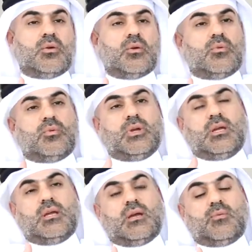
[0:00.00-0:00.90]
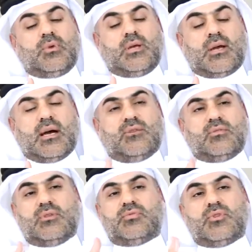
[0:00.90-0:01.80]
we have
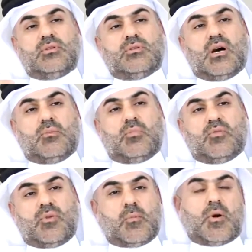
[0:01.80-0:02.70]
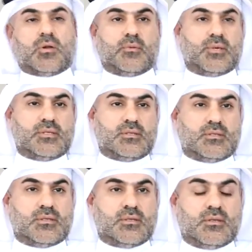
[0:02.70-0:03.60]
different type of apartments.
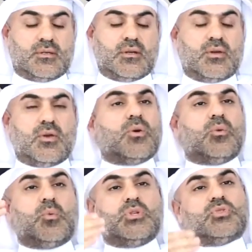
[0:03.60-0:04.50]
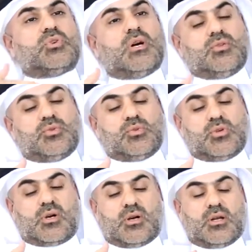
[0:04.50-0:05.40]
We try to
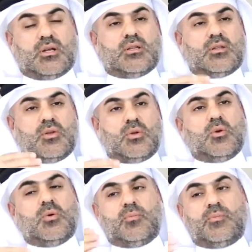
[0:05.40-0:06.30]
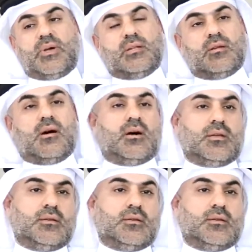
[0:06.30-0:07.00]
target low, mid, high.